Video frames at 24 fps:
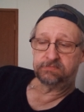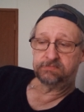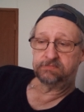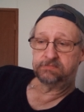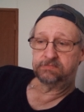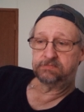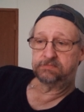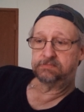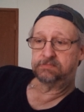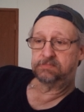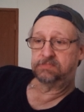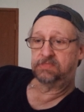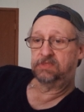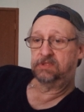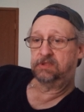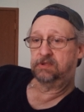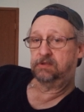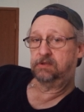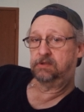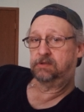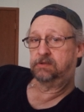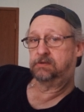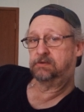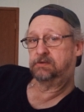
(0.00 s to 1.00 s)

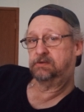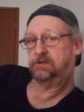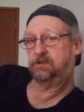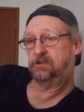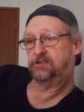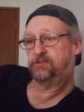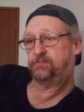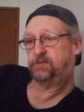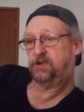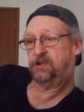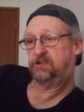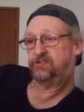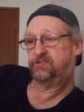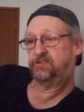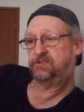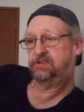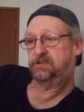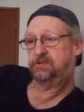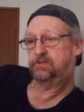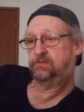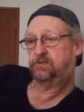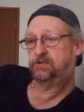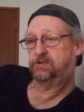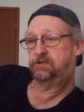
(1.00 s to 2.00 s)
especially when
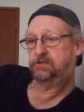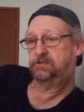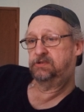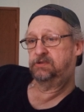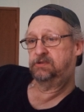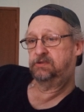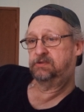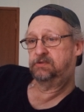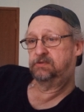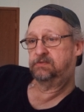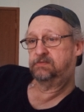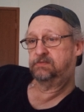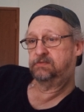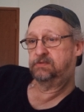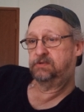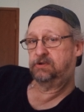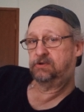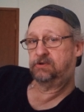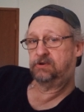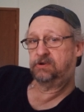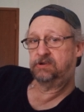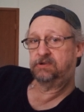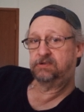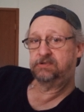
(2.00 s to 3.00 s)
you're a young
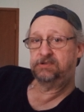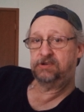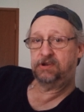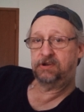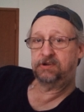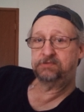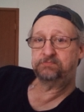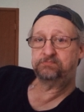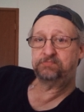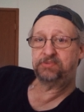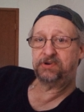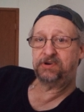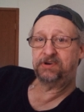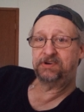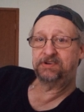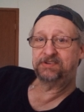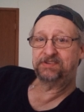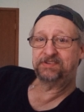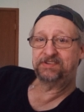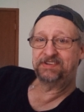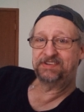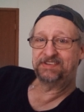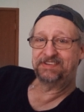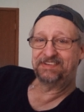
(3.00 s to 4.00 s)
punk like
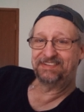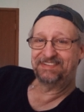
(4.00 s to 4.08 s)
me.